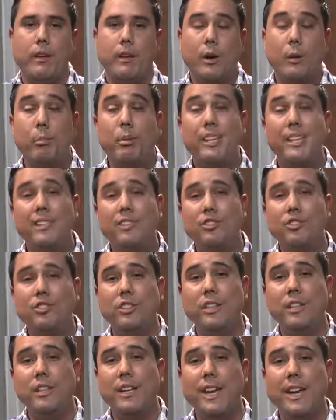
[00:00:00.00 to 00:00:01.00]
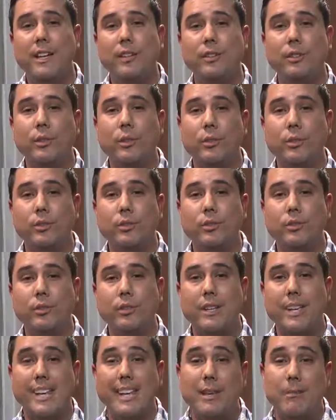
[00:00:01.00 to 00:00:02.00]
Now, PNG handles
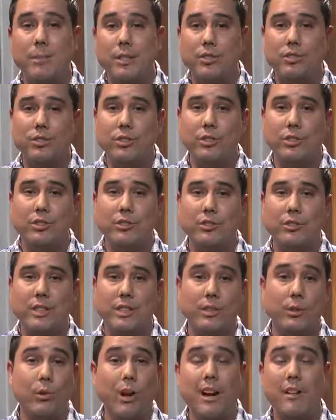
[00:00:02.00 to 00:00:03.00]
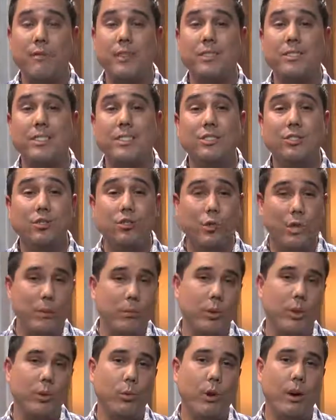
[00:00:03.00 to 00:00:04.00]
images and graphics
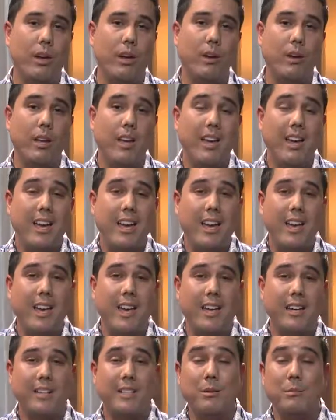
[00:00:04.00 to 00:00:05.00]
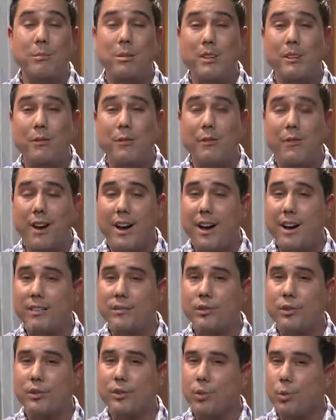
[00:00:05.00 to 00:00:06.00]
extremely well and can be
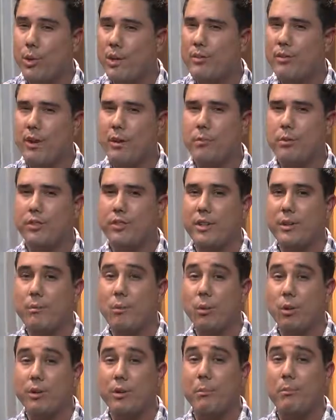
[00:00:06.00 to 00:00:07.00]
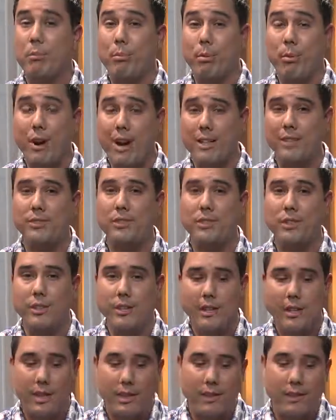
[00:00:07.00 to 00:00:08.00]
5 to 25% more compressed
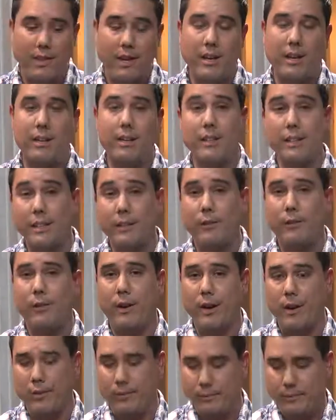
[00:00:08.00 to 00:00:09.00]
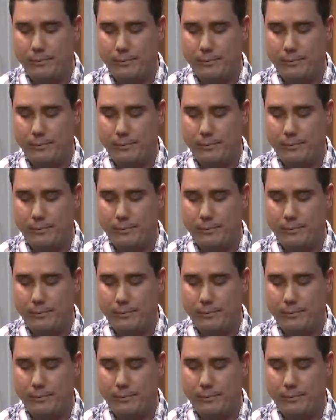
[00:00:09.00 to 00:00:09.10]
than a GIF file.